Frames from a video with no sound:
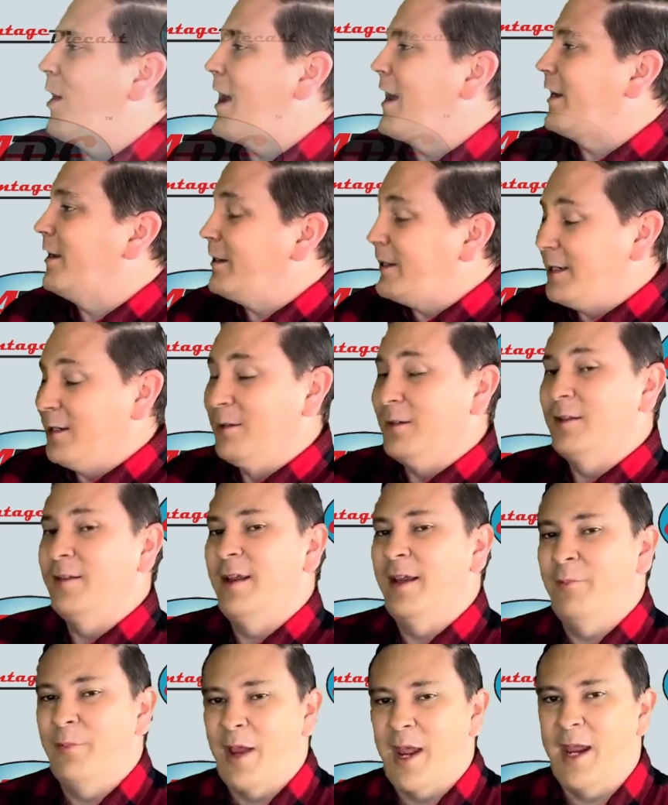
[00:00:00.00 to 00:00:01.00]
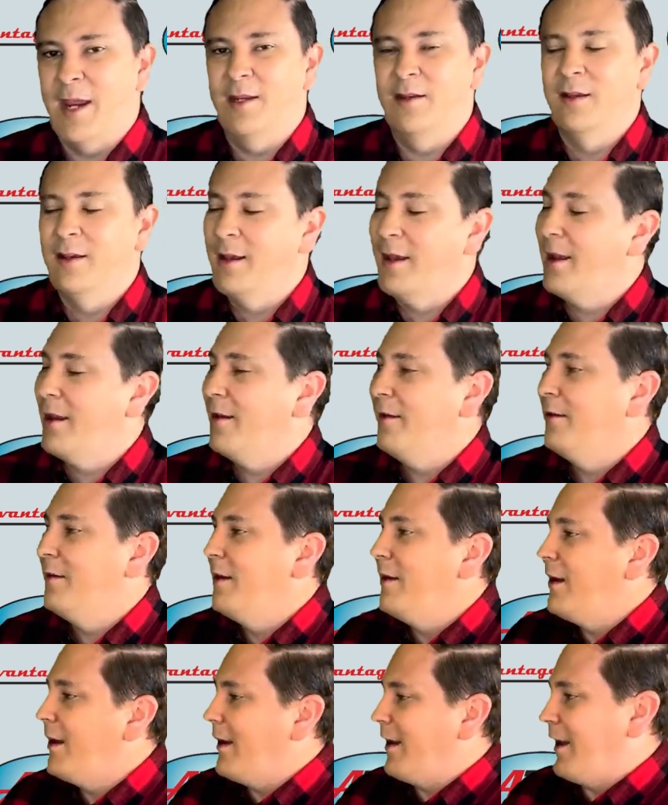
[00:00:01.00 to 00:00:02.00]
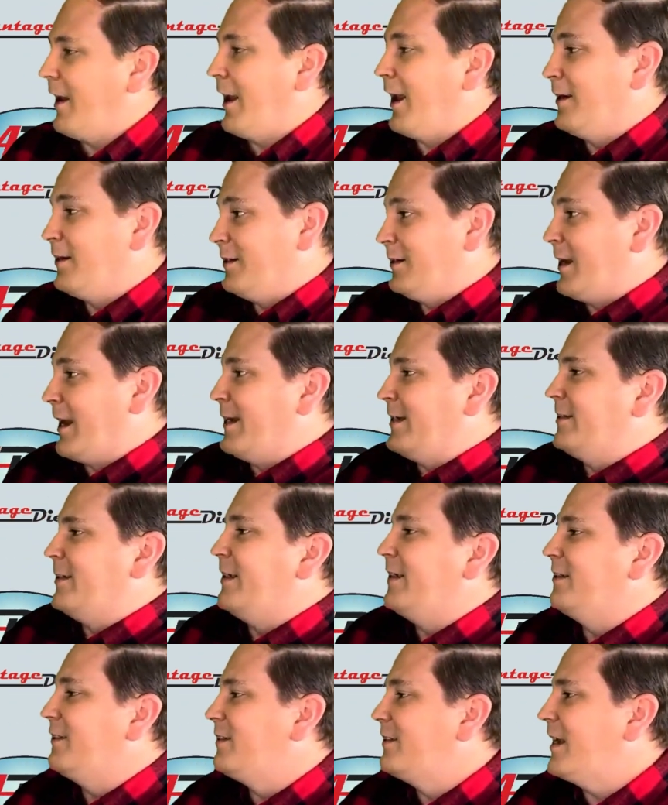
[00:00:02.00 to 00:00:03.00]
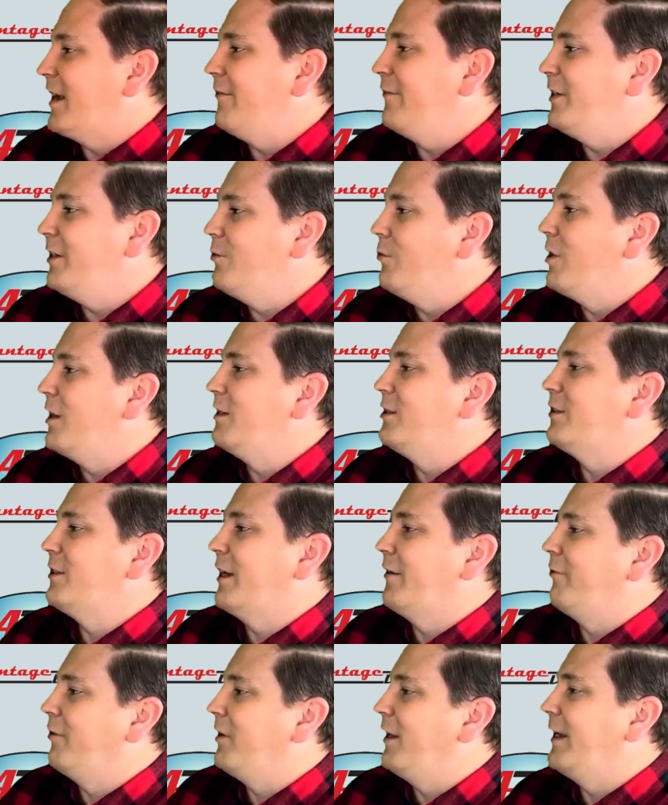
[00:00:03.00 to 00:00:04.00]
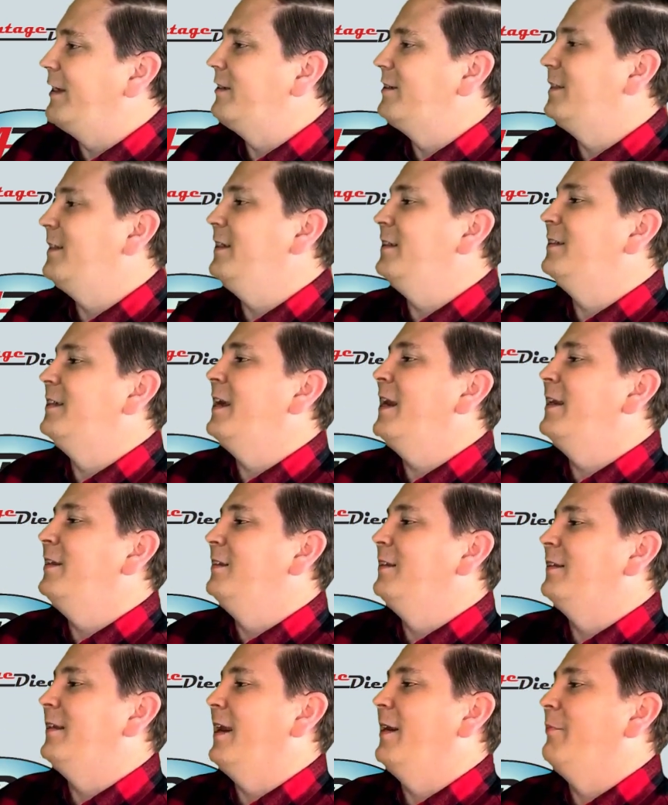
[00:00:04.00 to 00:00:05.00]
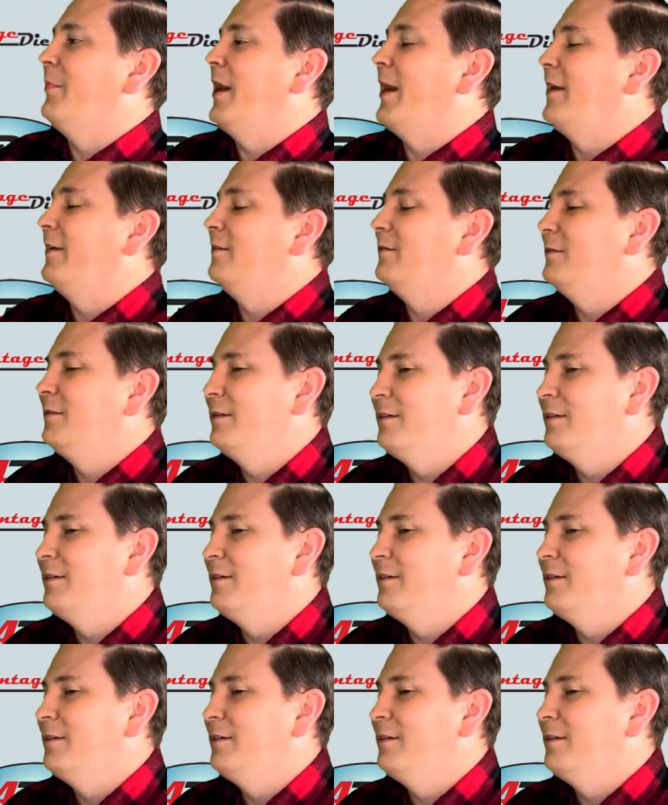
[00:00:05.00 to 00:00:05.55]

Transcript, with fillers: Wagoneer that they made and a 1971 Chevrolet C10 that they made.